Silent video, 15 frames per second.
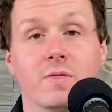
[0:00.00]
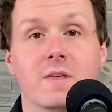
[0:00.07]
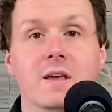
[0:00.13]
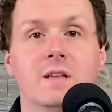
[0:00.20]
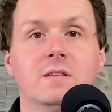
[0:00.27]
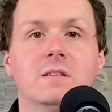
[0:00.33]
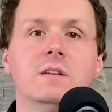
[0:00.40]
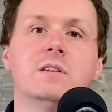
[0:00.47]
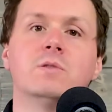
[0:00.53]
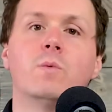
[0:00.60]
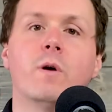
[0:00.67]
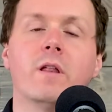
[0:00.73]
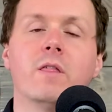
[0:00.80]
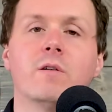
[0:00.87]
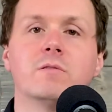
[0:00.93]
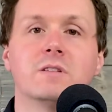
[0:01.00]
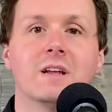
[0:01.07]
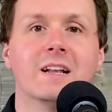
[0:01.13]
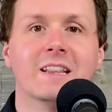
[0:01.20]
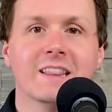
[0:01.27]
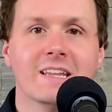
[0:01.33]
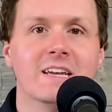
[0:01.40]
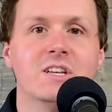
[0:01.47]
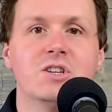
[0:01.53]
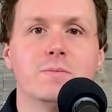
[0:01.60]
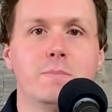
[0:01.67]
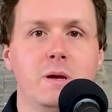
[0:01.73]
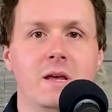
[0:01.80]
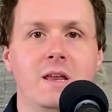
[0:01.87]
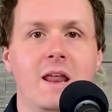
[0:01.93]
This is one of those
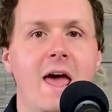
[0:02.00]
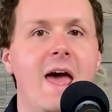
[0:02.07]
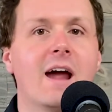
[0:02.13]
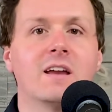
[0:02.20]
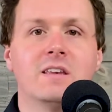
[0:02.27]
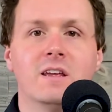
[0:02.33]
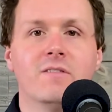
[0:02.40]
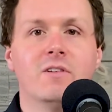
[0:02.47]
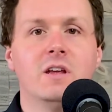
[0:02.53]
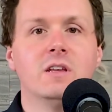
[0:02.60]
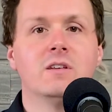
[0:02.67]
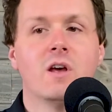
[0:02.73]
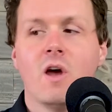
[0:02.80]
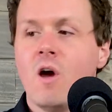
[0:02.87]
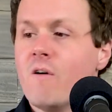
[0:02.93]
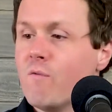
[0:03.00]
linchpin activities